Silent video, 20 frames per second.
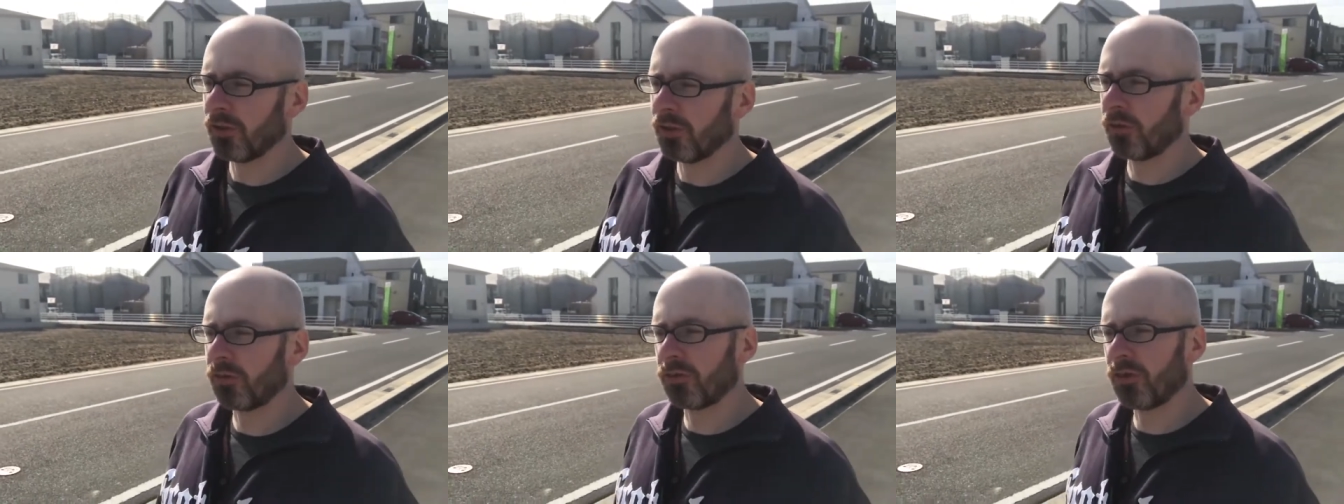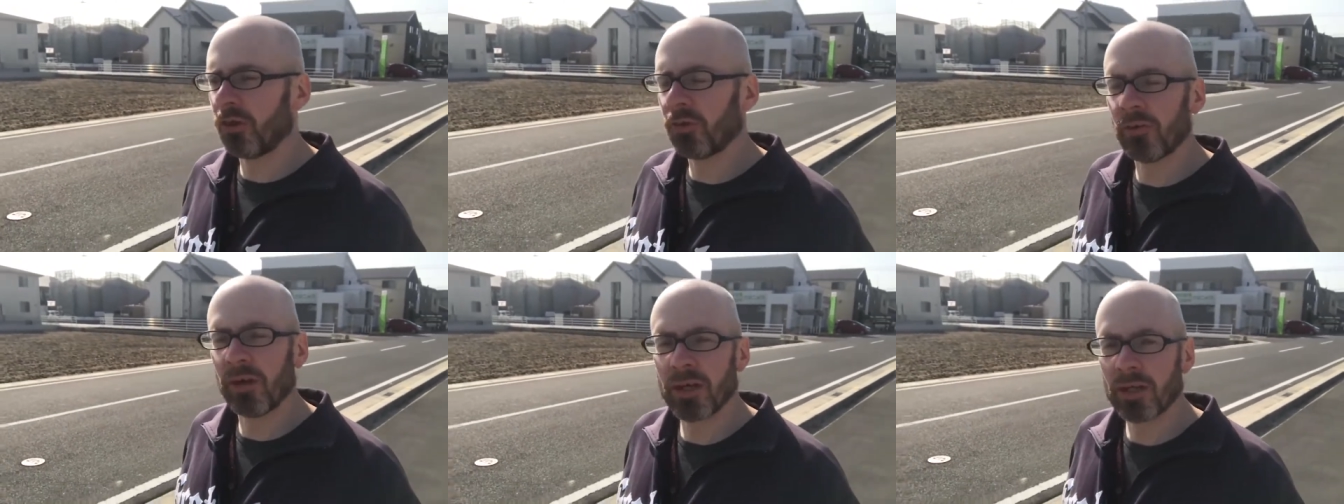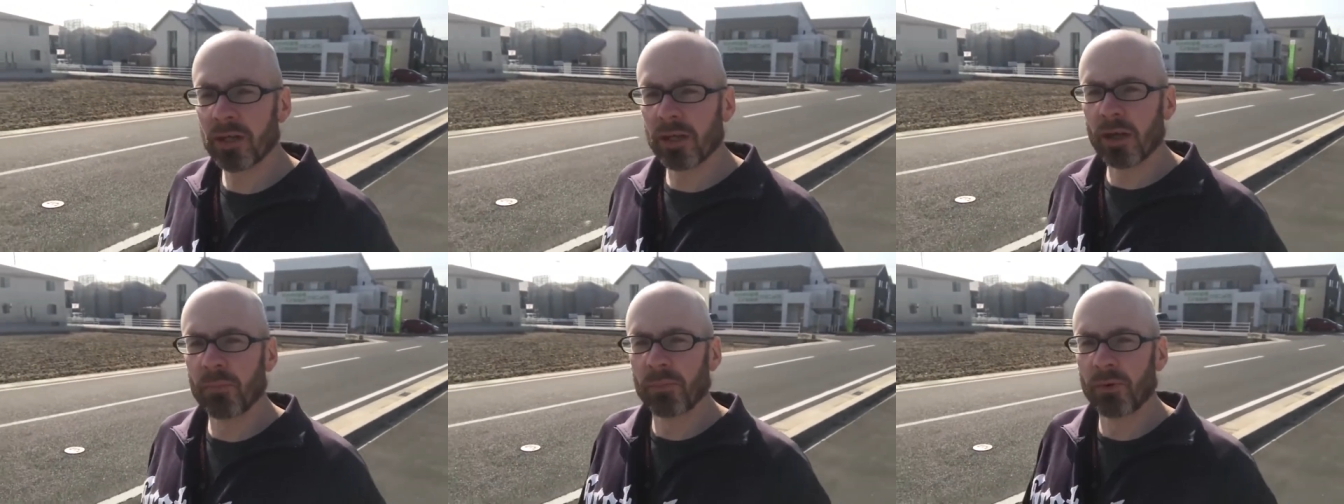there's
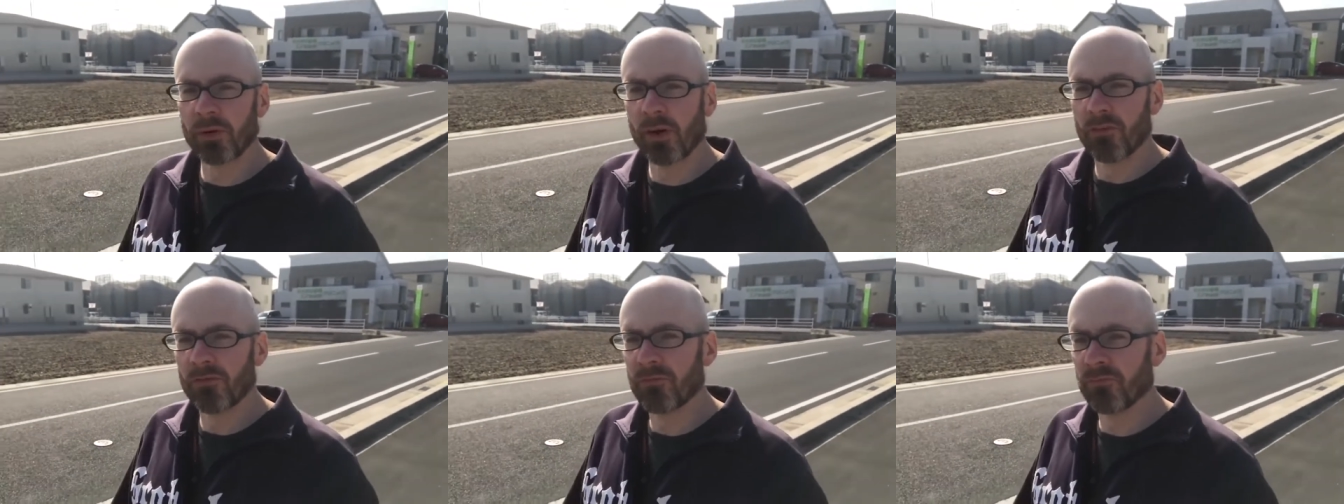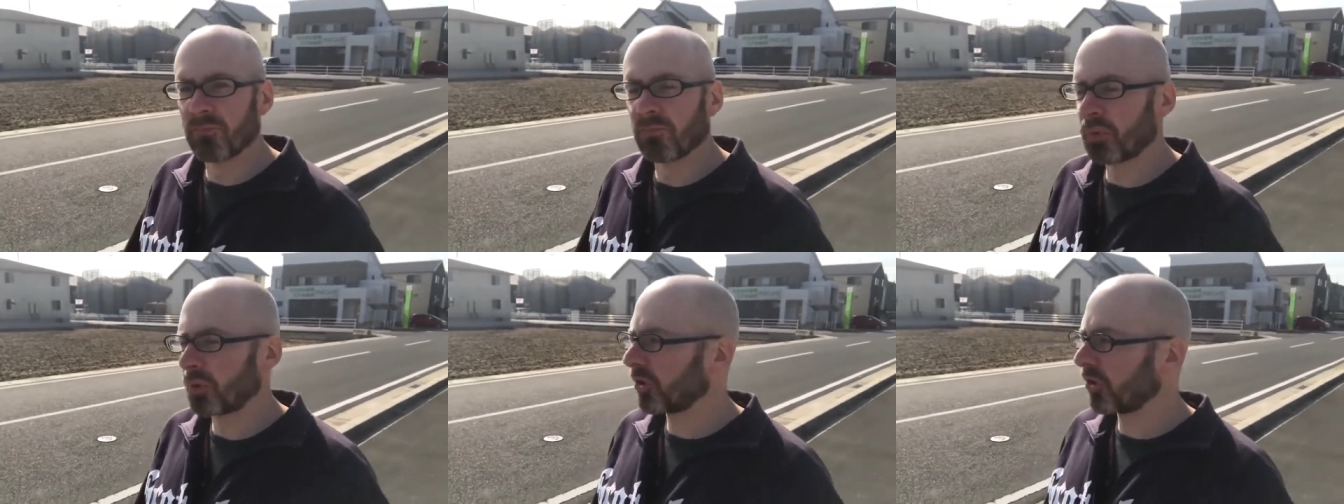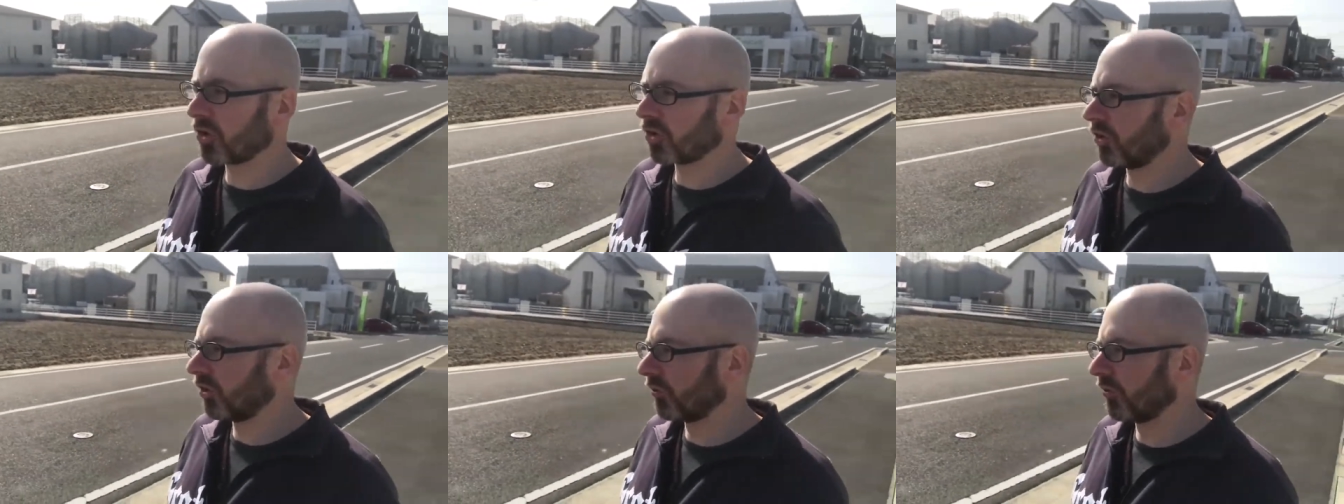already a number of
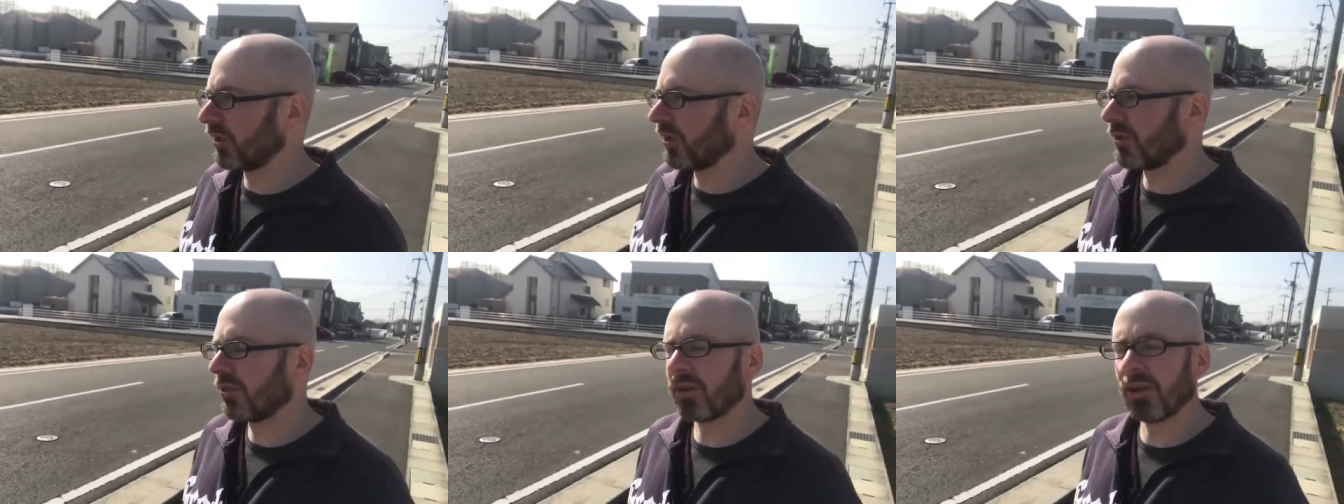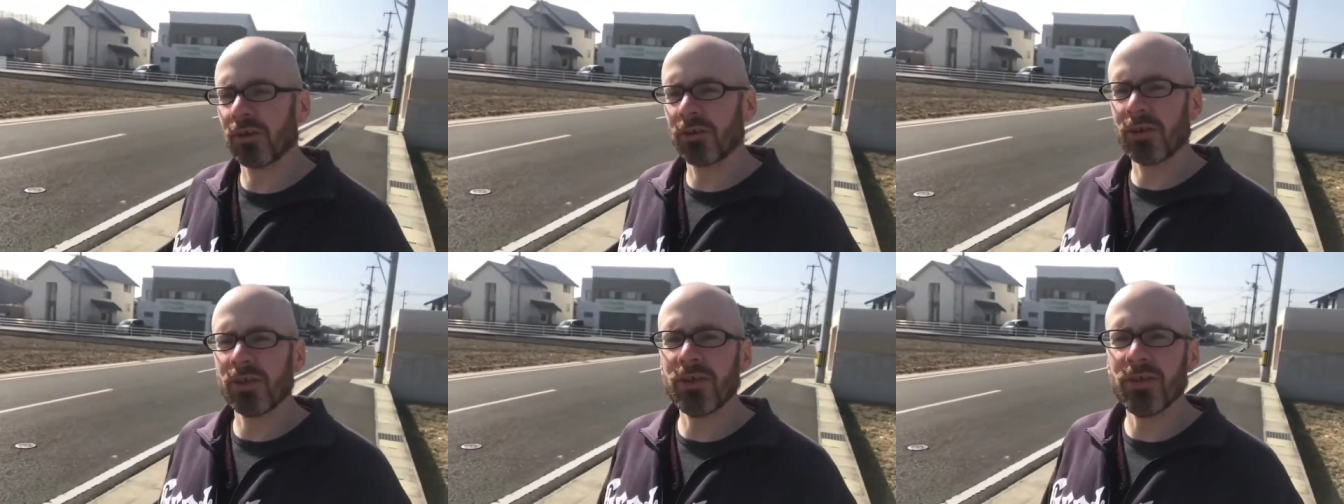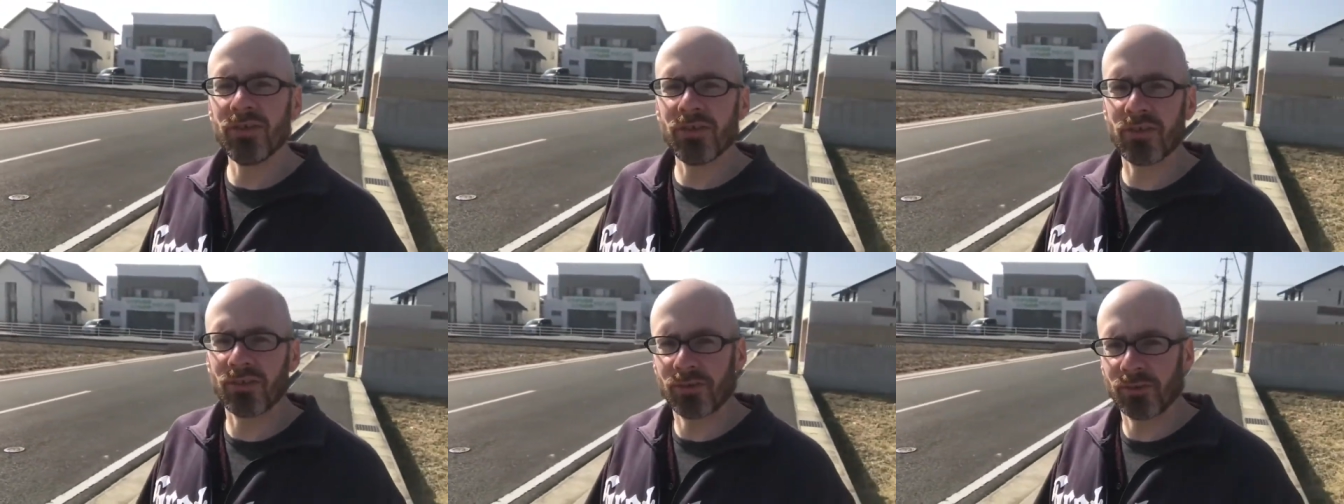burglary
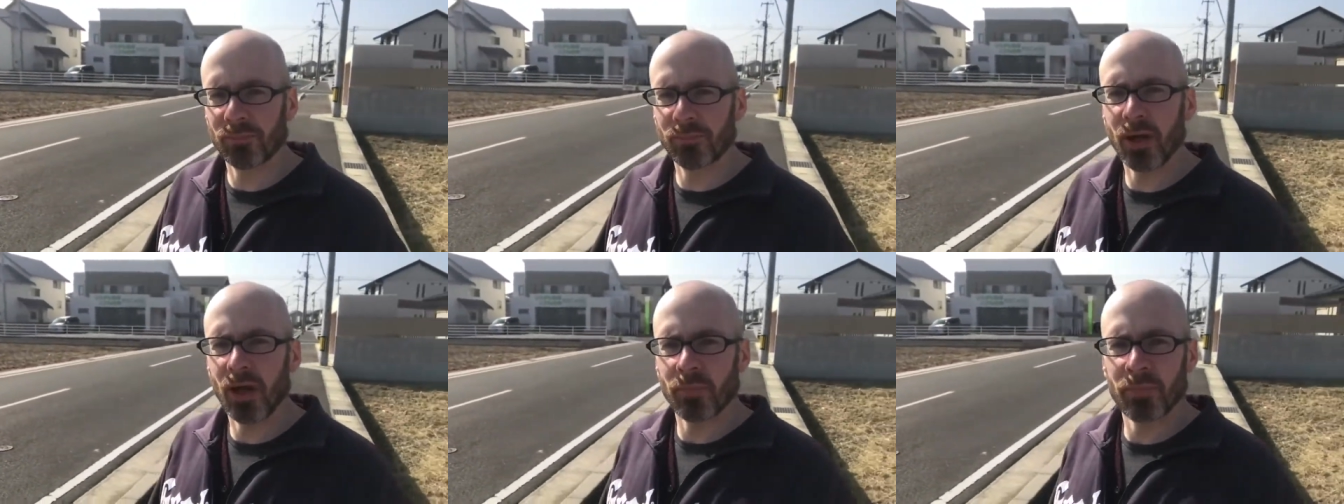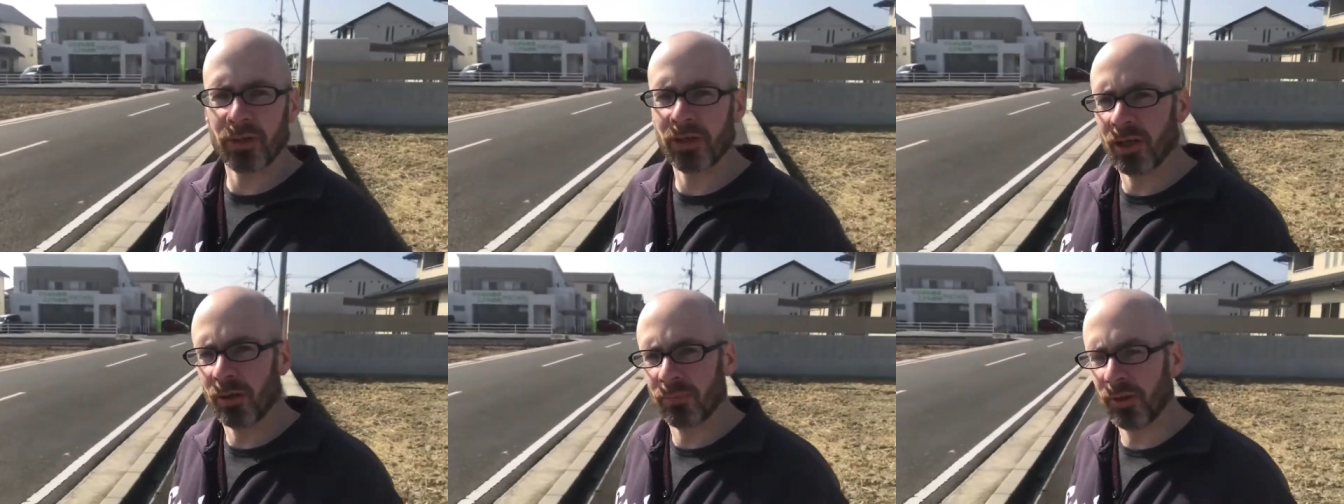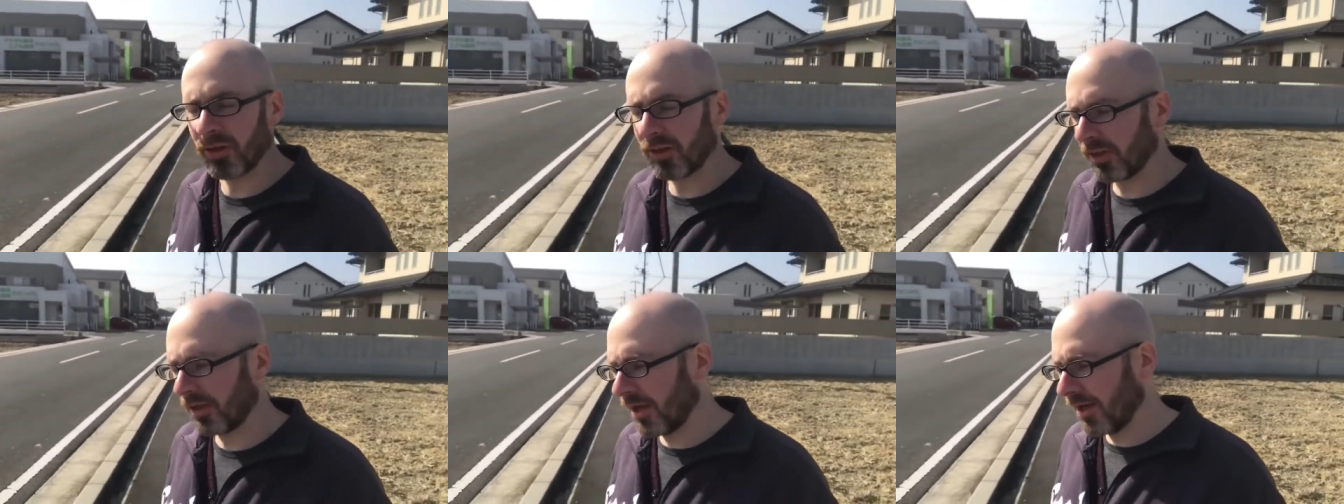theories uh, popping
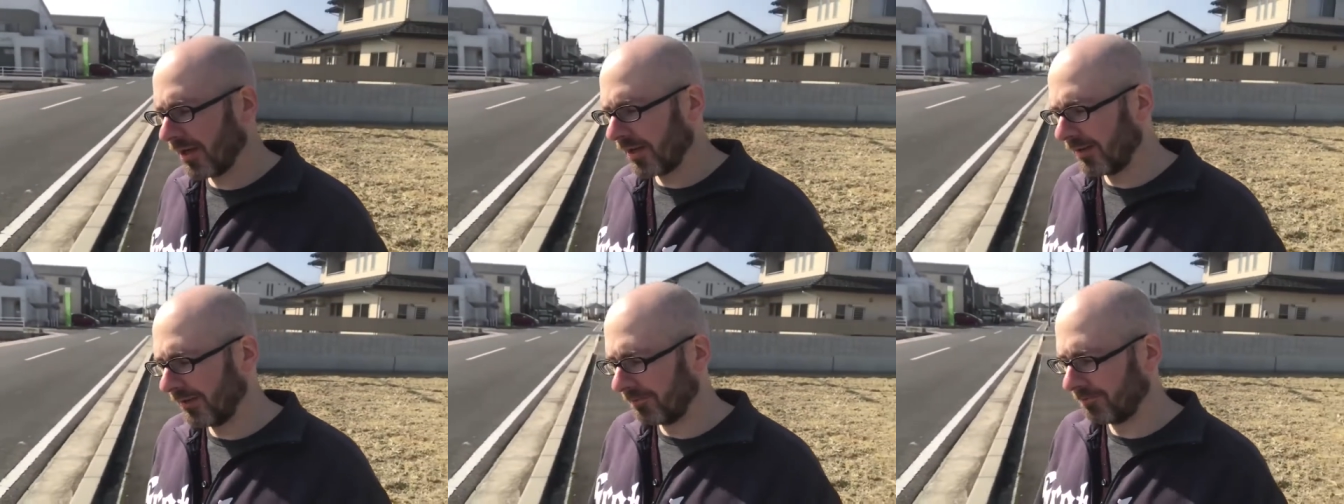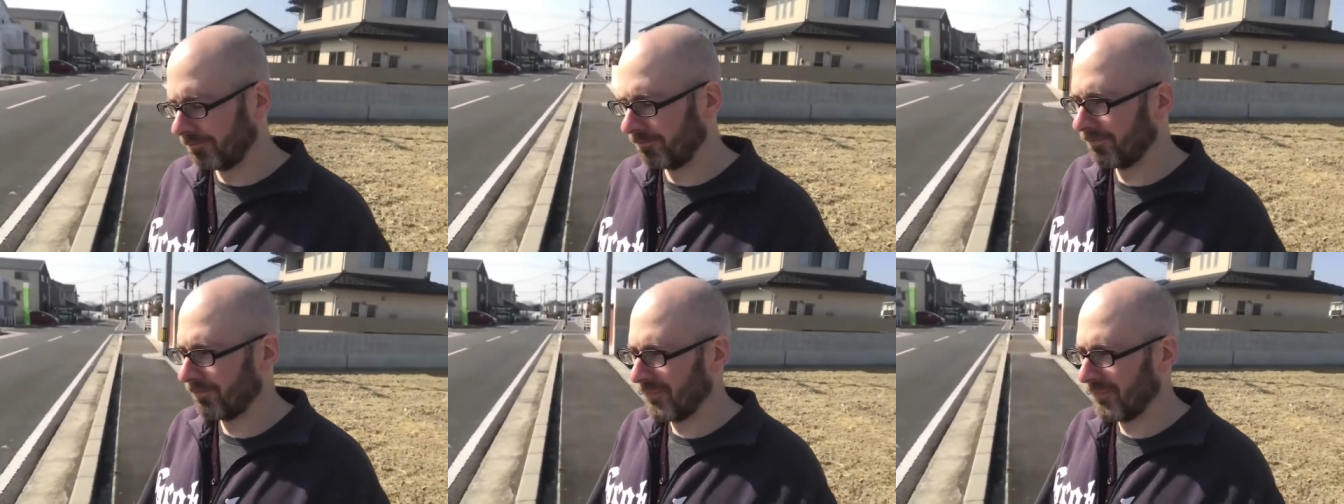up online.